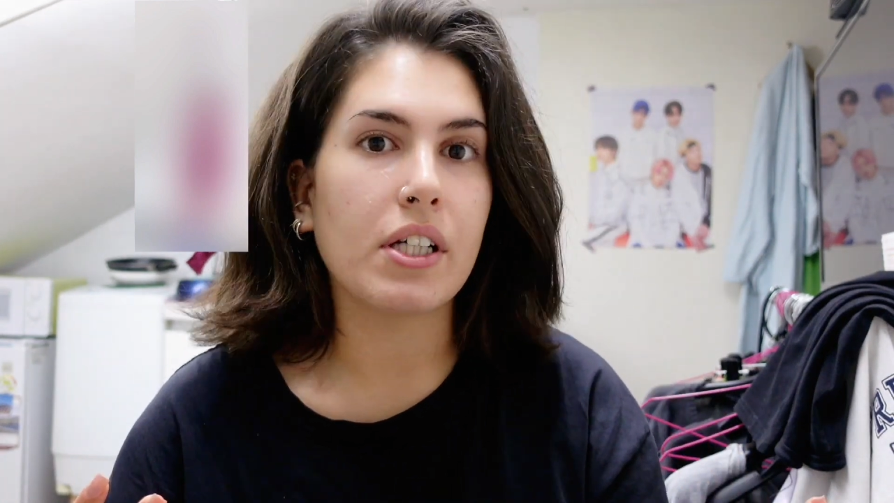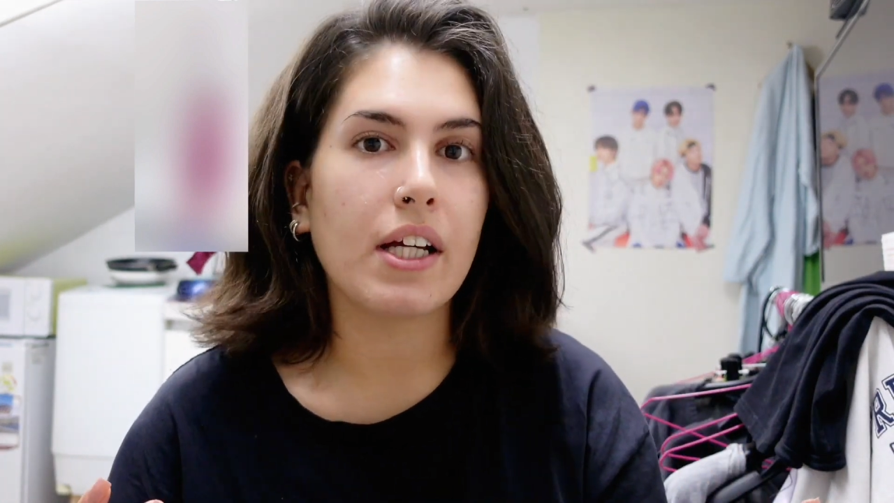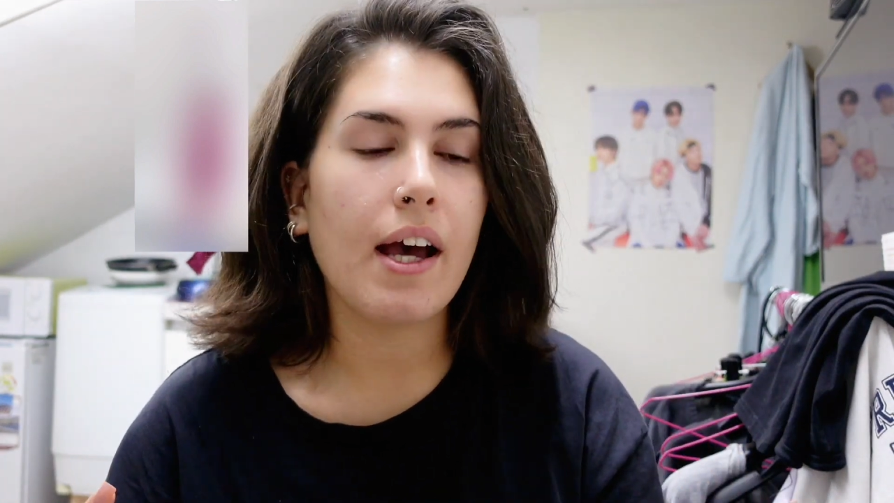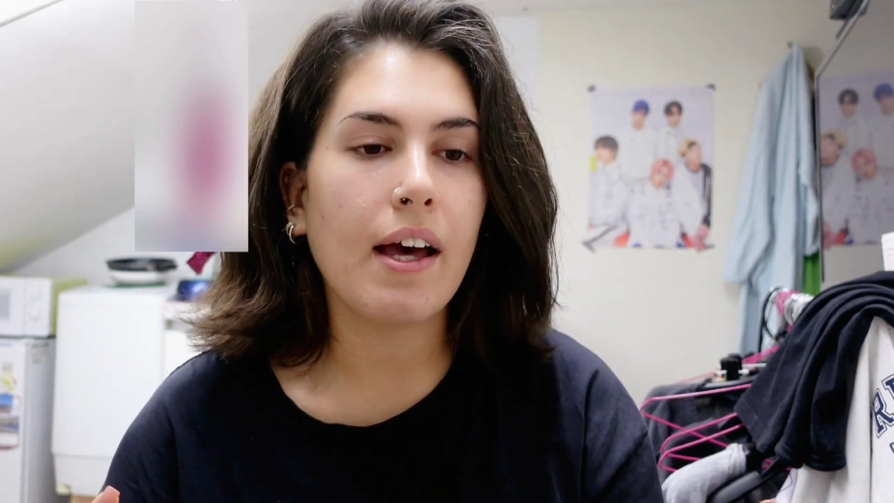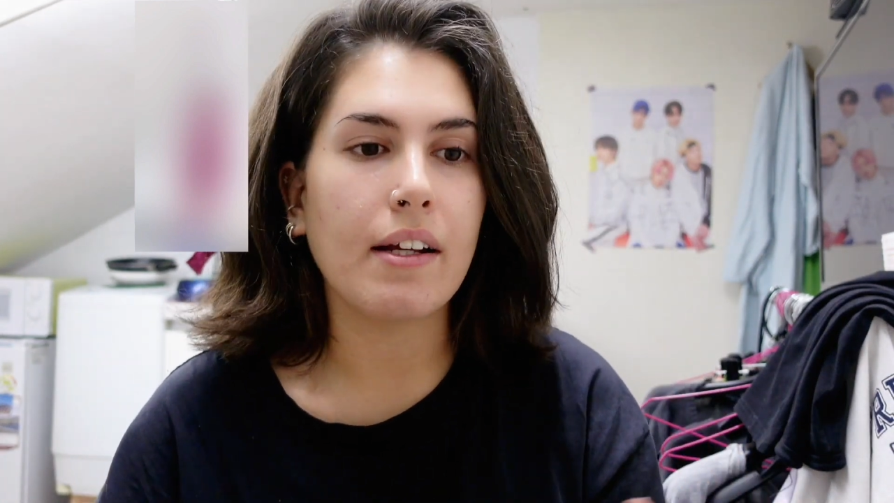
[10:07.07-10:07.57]

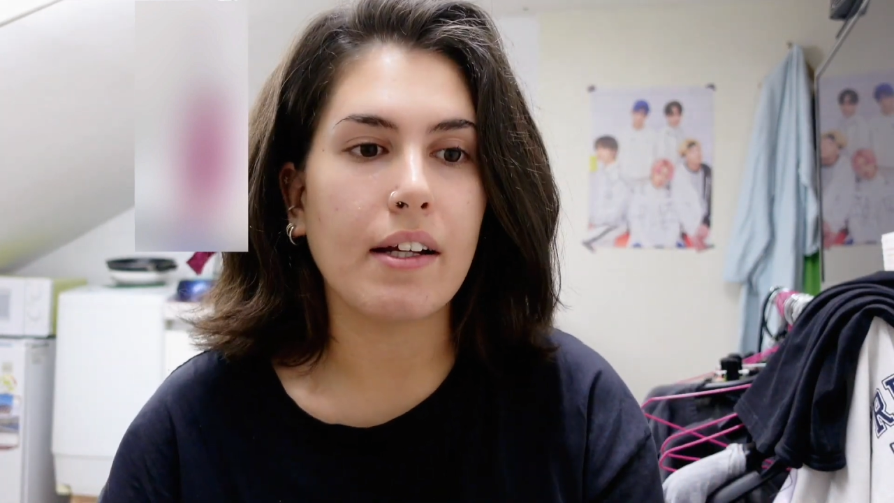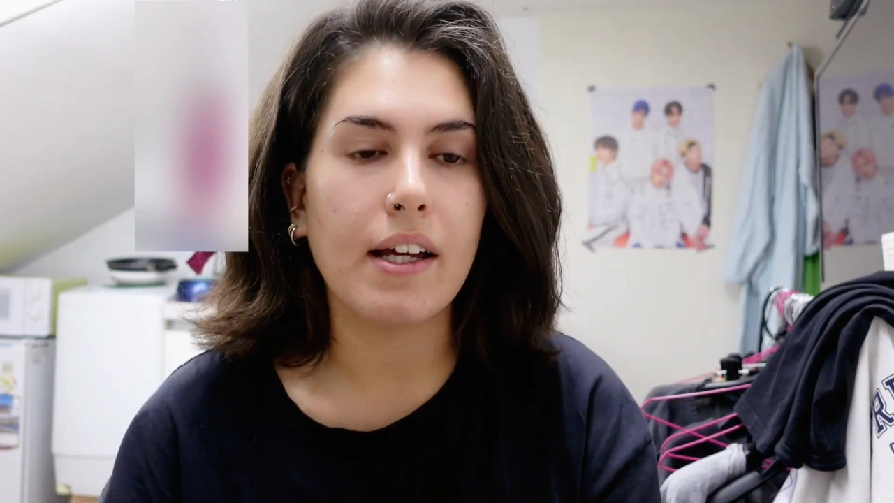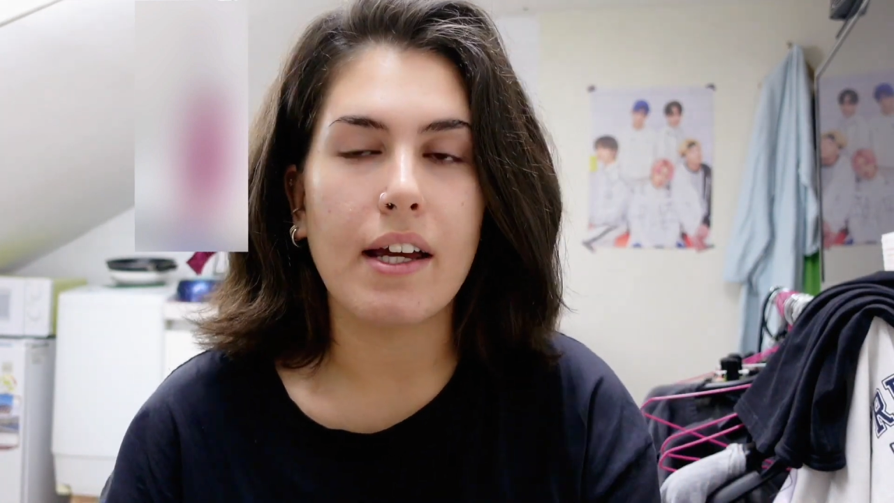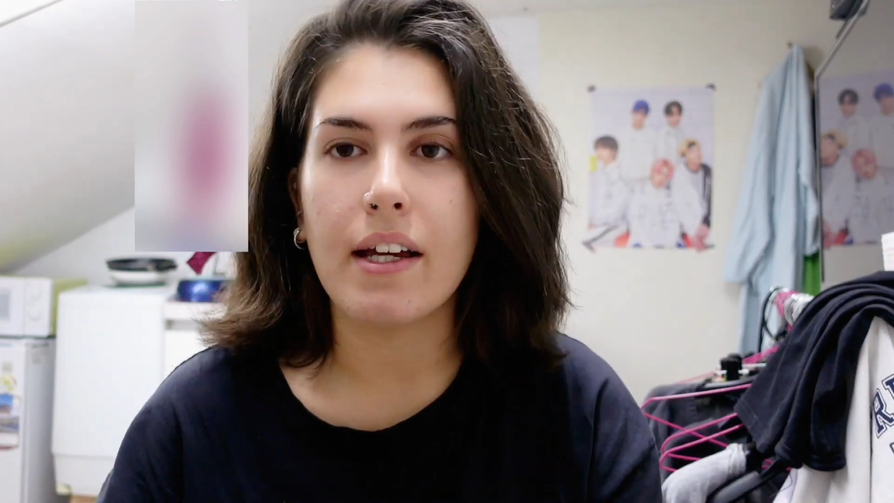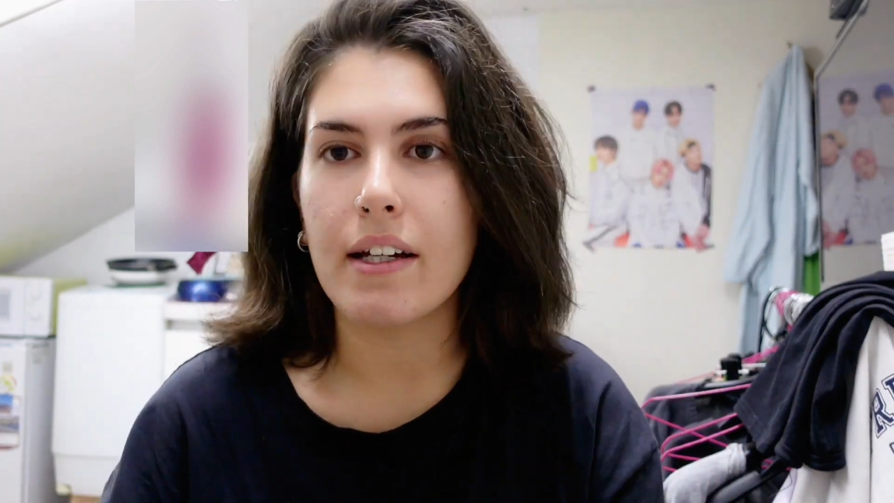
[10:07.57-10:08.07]
cutting,
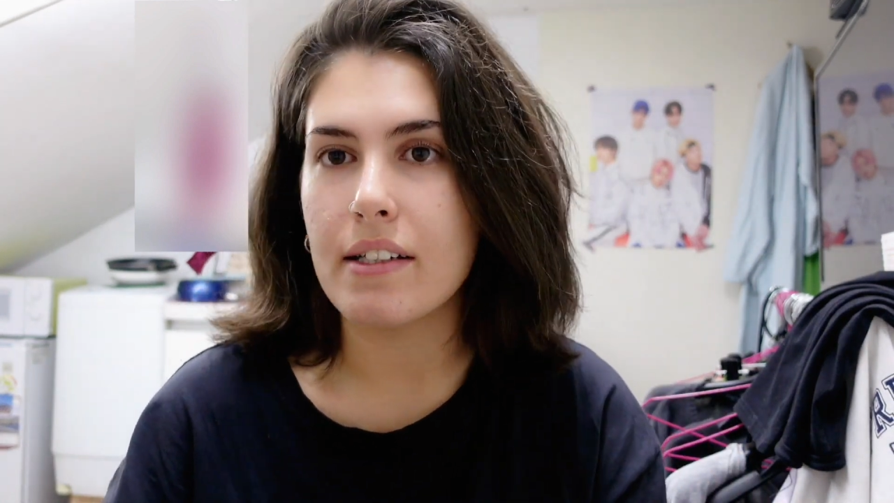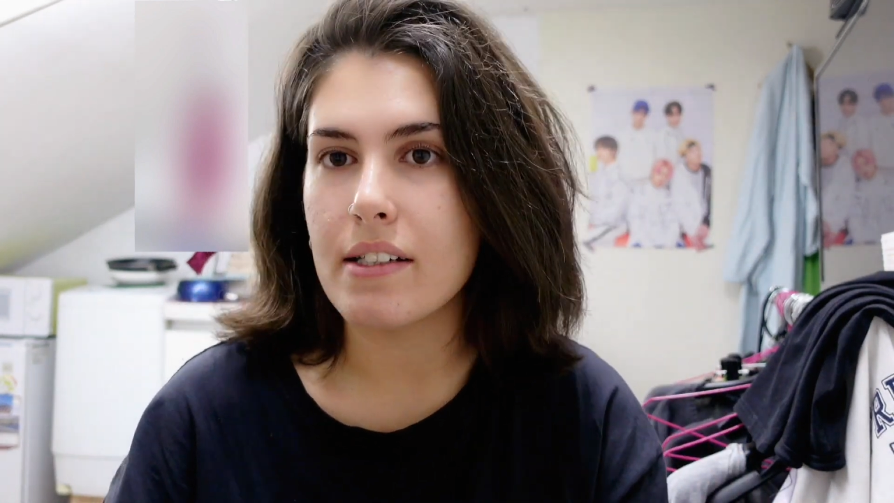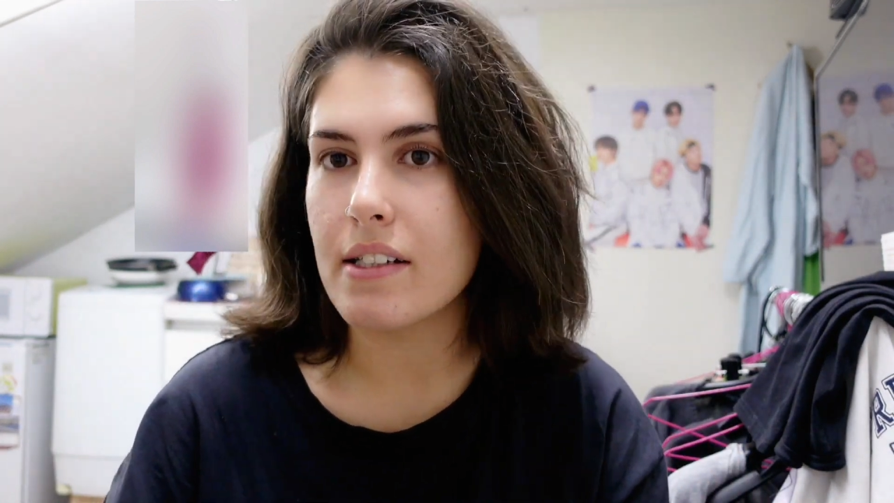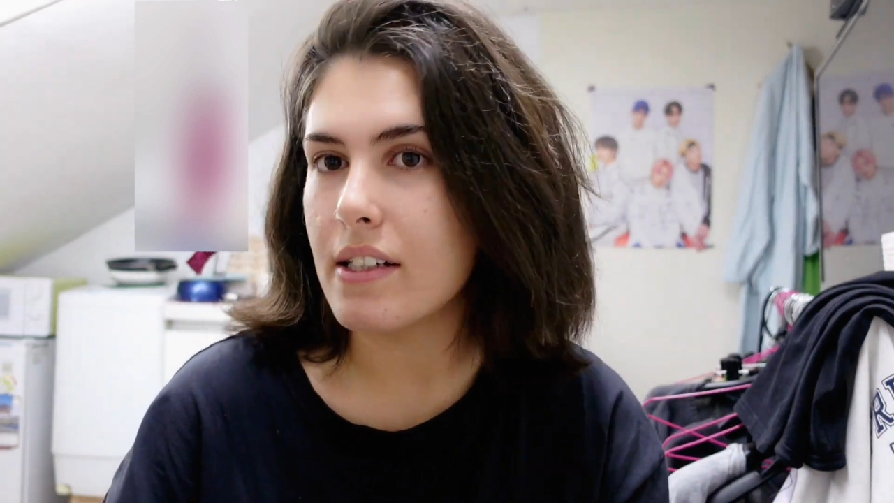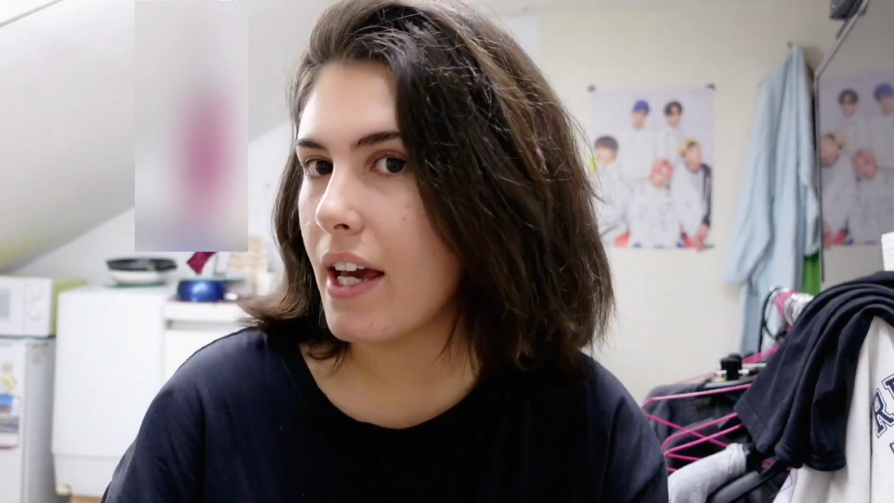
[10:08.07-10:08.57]

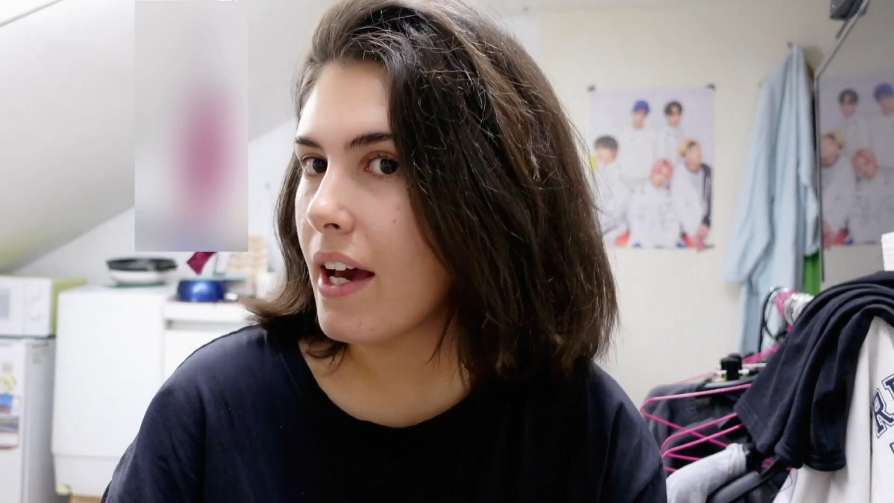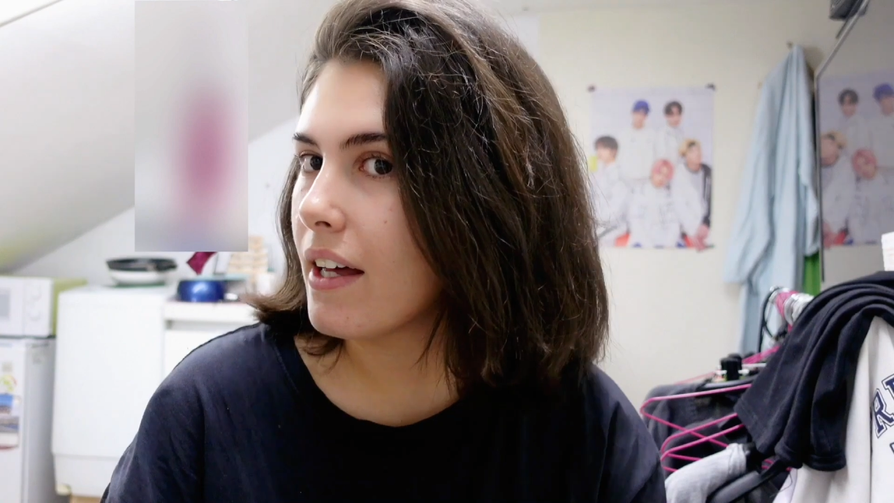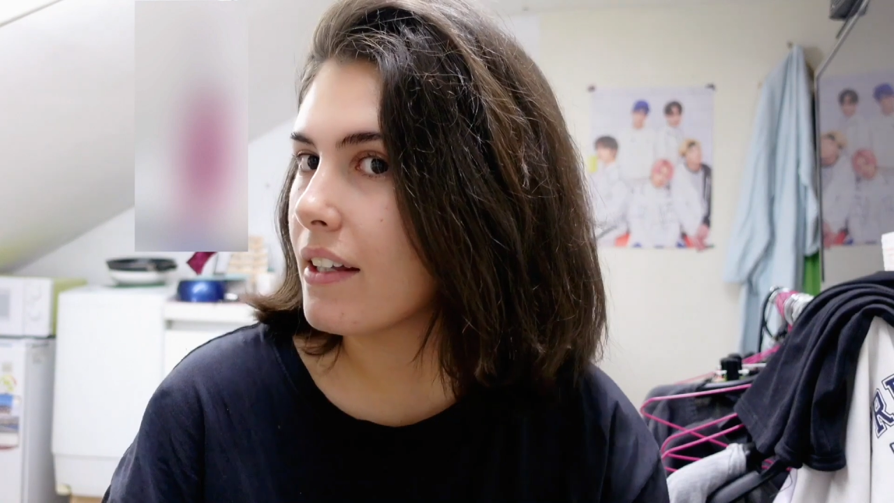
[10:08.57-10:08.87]
and yeah,